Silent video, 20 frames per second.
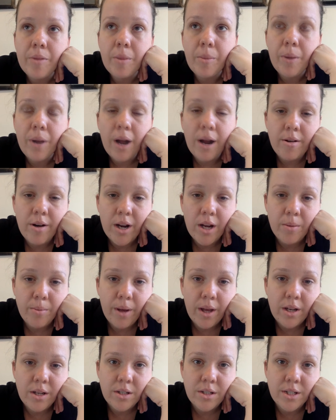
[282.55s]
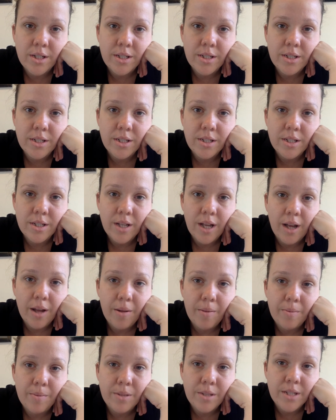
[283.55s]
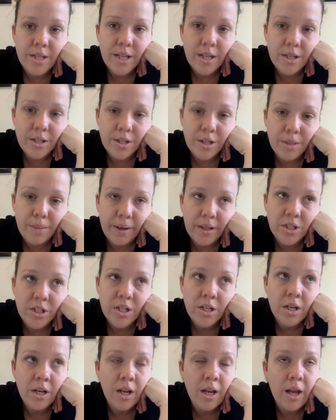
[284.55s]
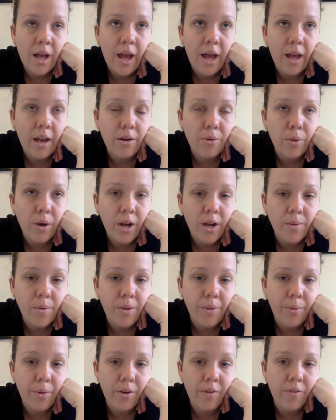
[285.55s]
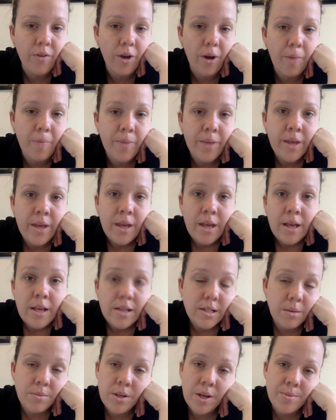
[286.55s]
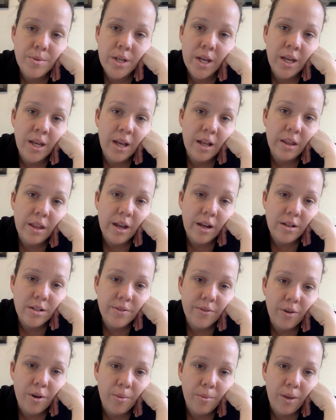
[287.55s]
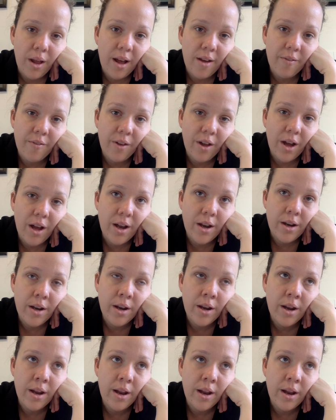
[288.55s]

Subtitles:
But I recommend just sticking to your budget and working with what you've got. Sometimes you can get things from Lifeline,